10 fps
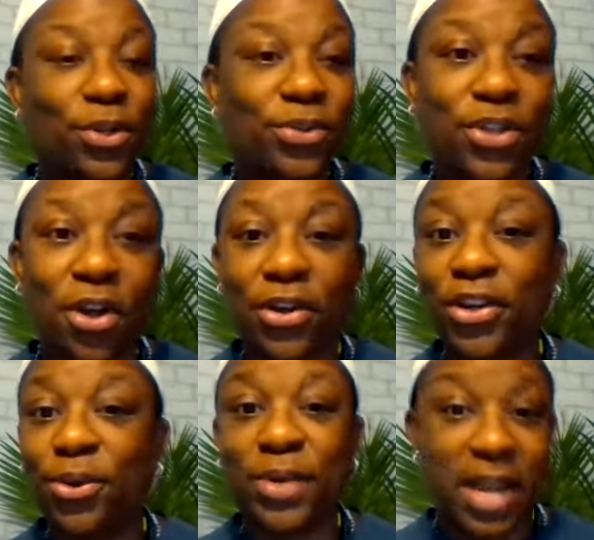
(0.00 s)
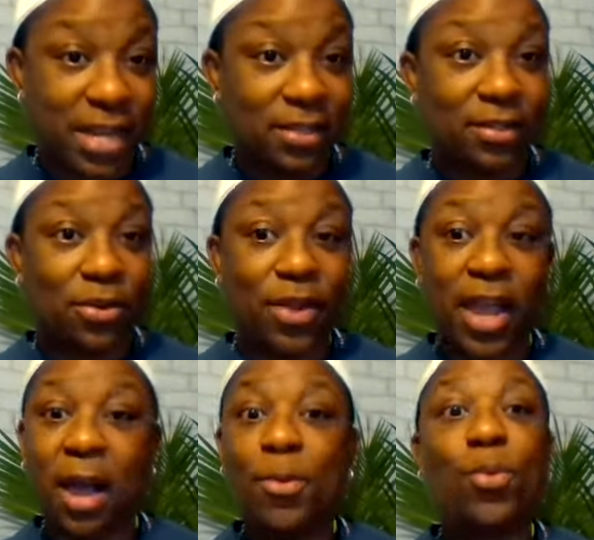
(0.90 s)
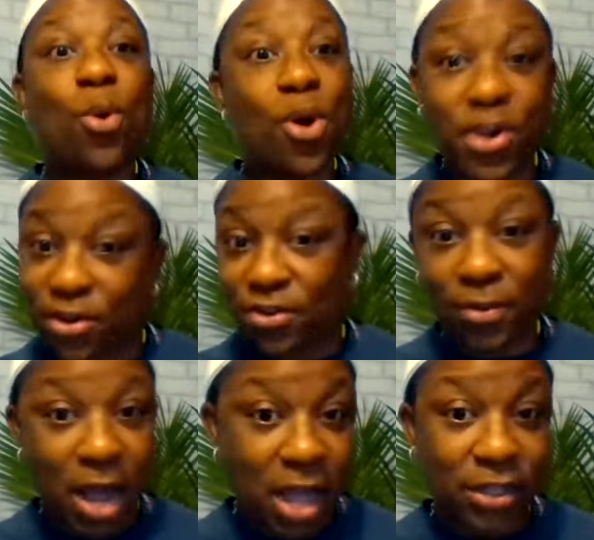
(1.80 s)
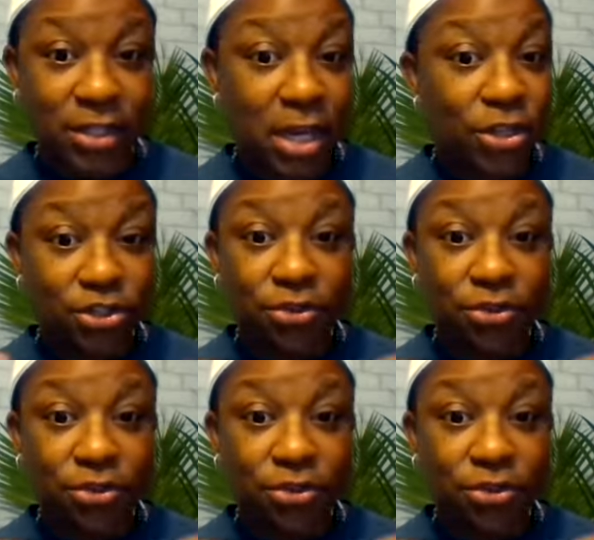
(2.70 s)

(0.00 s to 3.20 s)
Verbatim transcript: No song, no dance. Okay, I'm a warrior, you guys.